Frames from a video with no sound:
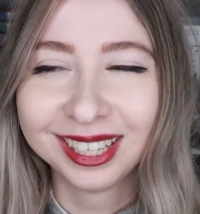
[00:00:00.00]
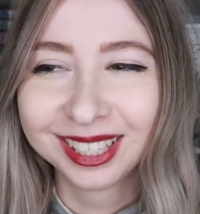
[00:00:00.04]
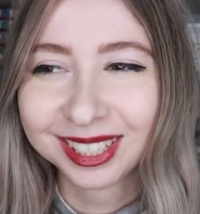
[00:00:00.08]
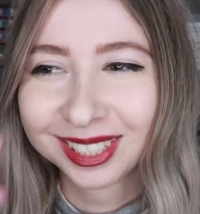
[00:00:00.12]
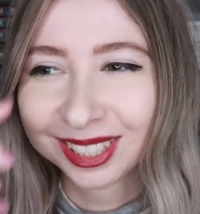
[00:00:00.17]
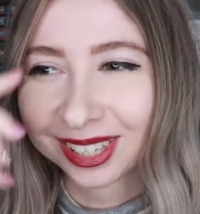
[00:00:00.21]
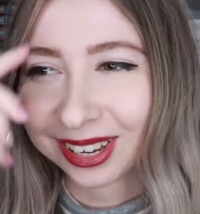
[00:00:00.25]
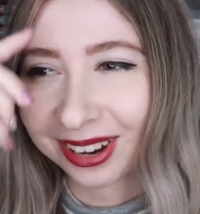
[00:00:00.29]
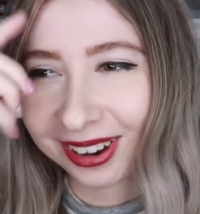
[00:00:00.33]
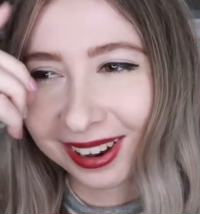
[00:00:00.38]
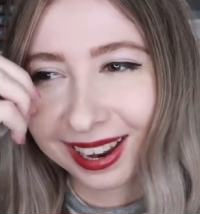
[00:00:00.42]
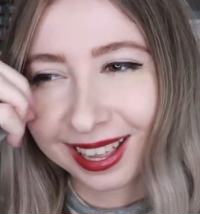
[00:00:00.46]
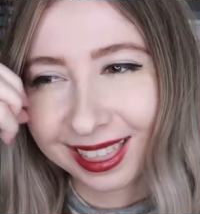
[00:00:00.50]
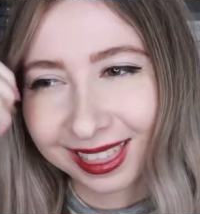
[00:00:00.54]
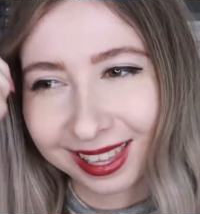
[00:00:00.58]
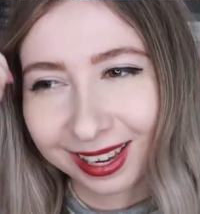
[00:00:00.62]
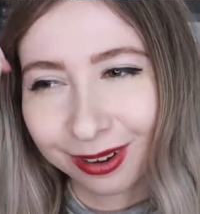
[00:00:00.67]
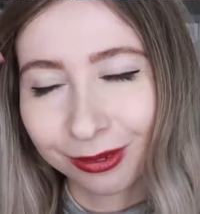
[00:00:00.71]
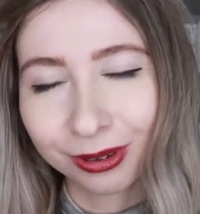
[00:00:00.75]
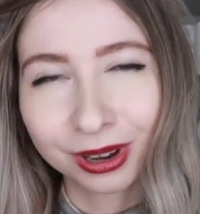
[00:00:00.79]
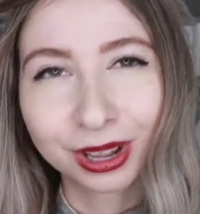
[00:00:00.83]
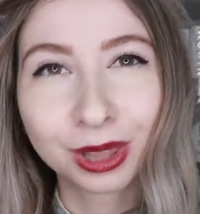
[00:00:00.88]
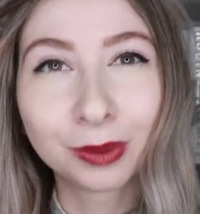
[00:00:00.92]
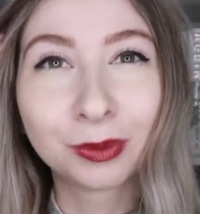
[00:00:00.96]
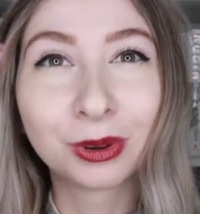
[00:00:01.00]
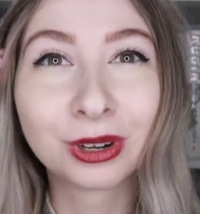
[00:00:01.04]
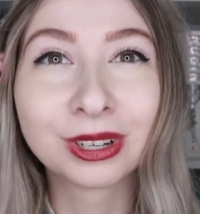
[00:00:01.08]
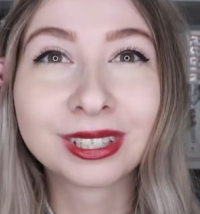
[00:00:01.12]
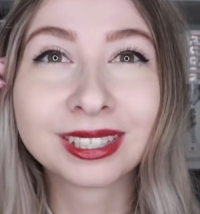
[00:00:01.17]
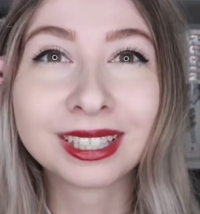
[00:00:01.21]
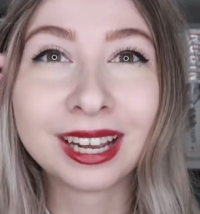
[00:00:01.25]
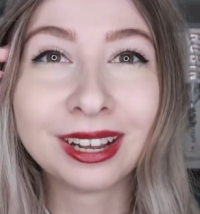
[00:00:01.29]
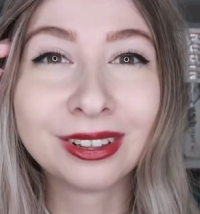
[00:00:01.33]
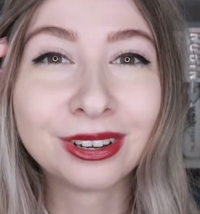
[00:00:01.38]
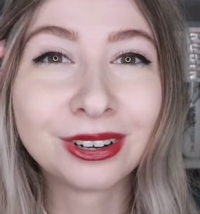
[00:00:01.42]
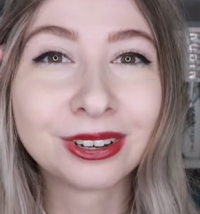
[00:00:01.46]
so I think one of the
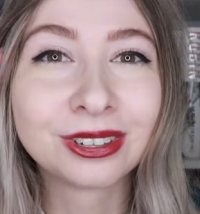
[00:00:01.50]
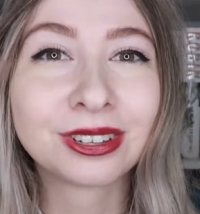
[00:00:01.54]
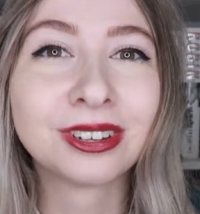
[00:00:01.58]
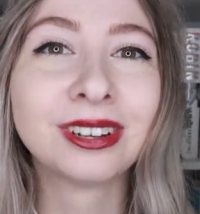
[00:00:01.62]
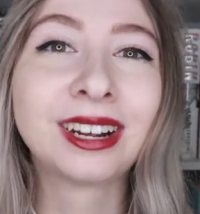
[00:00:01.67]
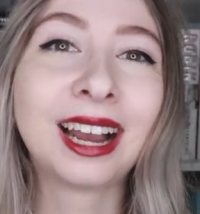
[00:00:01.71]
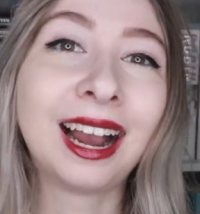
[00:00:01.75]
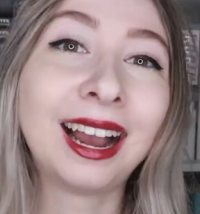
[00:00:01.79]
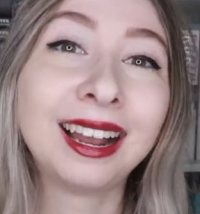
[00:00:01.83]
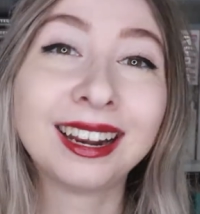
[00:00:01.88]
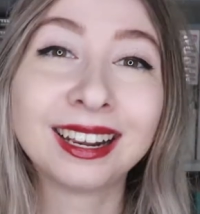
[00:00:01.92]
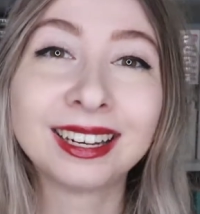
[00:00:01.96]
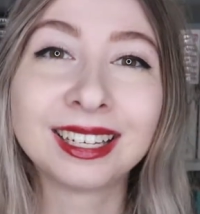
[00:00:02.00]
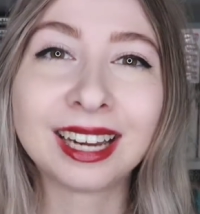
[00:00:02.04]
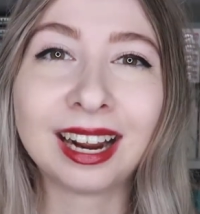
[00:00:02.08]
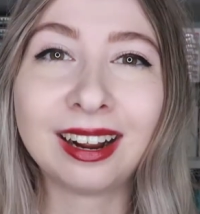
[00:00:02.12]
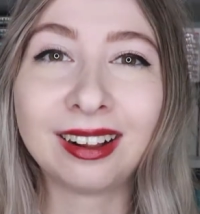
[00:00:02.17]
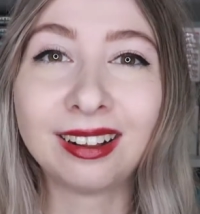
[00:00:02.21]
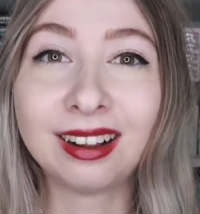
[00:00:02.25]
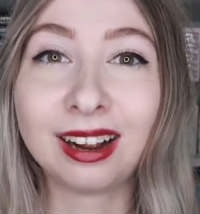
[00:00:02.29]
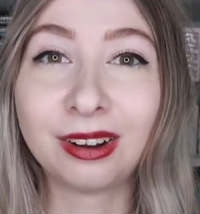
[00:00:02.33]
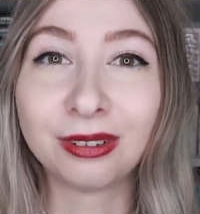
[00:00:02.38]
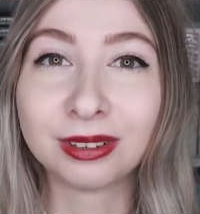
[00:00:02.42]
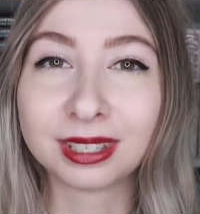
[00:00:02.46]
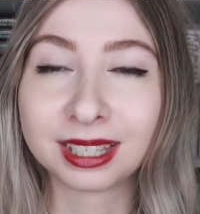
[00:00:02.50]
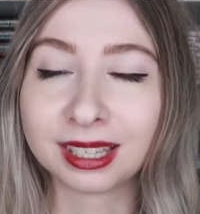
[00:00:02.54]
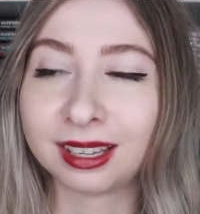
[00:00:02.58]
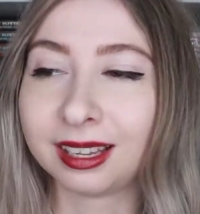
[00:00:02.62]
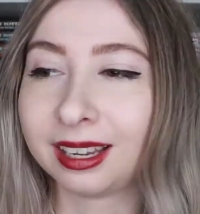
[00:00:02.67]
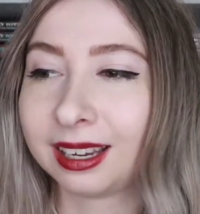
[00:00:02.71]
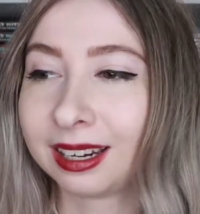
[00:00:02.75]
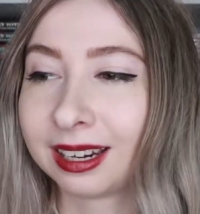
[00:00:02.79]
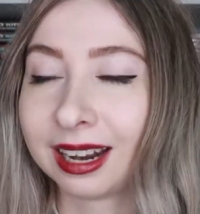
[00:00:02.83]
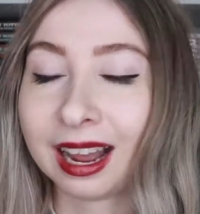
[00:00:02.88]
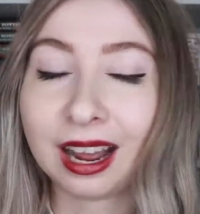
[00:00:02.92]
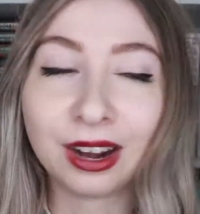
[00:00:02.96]
booksellers could kind of tell I was
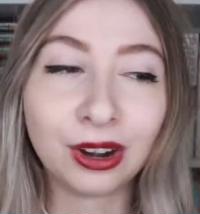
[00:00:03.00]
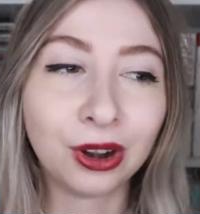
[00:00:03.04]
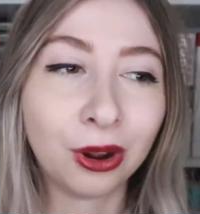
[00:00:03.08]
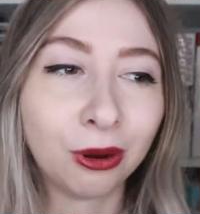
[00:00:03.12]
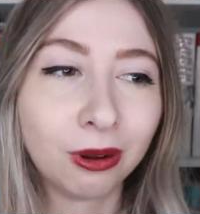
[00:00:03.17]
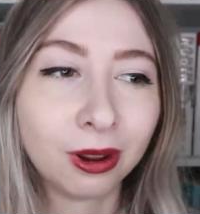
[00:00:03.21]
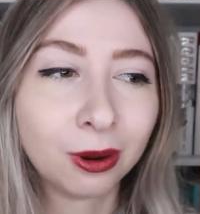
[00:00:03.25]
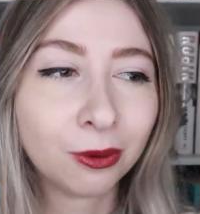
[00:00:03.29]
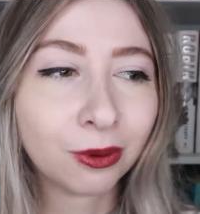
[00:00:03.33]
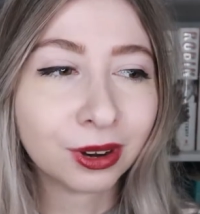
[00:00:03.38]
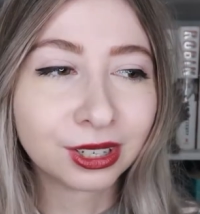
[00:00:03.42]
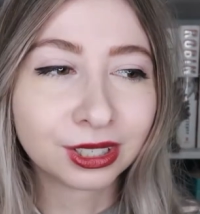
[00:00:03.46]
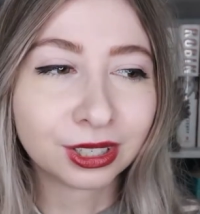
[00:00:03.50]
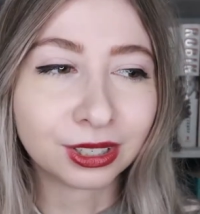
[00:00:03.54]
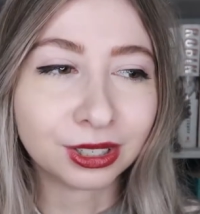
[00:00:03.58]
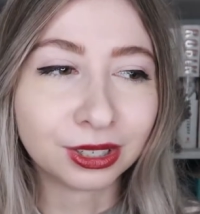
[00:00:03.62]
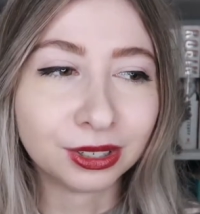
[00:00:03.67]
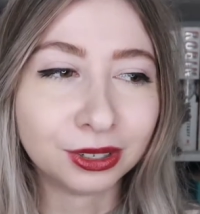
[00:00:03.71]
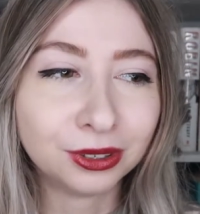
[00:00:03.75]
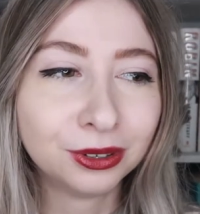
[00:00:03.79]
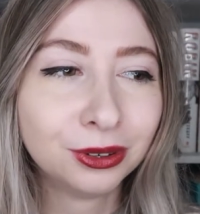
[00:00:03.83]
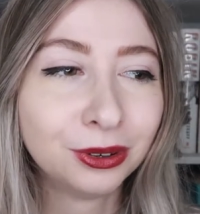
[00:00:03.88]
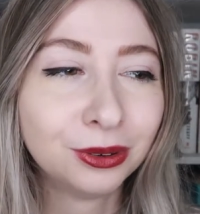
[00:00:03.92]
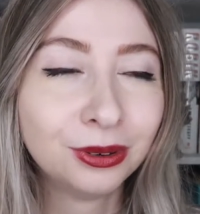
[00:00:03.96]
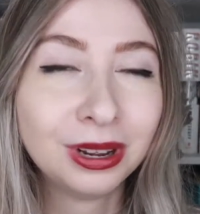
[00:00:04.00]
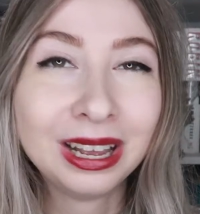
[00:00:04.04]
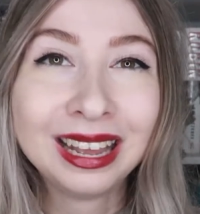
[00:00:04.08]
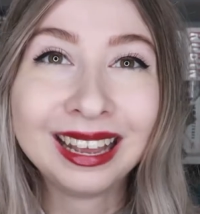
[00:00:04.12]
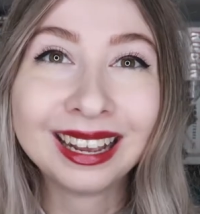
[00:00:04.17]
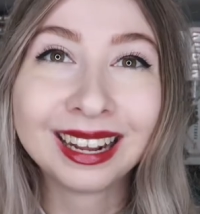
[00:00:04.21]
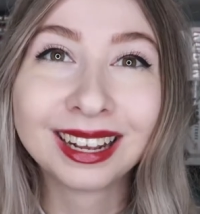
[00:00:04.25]
like not knowing what to do,